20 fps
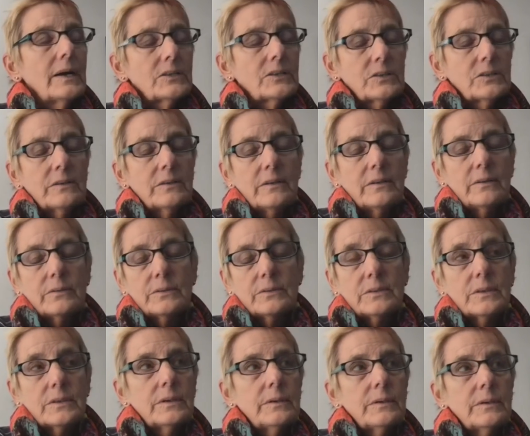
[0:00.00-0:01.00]
actually there
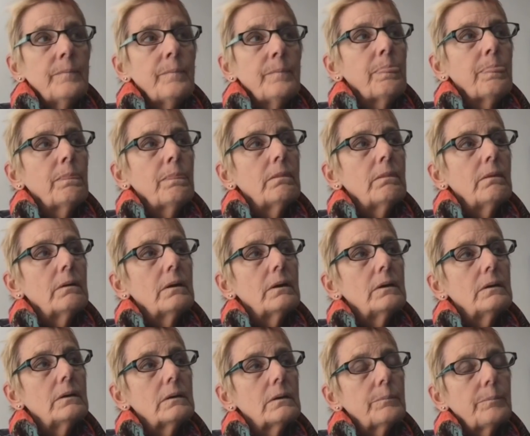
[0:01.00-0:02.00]
was a
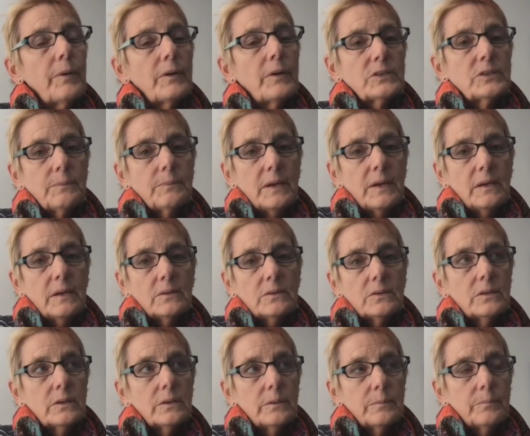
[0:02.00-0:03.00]
uh, our project
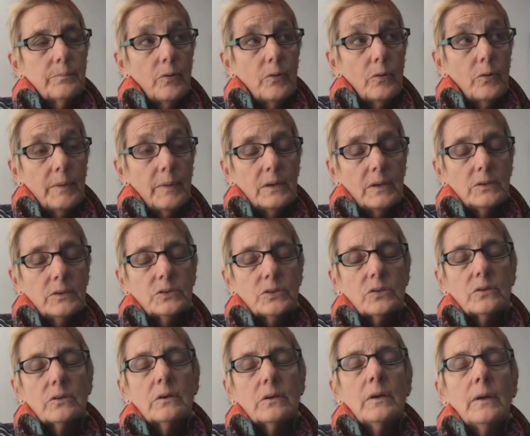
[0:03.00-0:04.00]
manager, the program
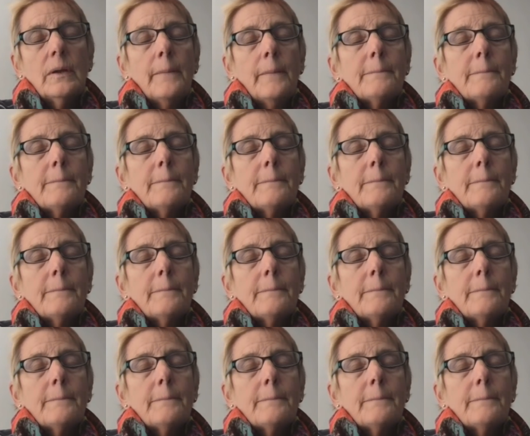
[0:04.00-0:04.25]
manager,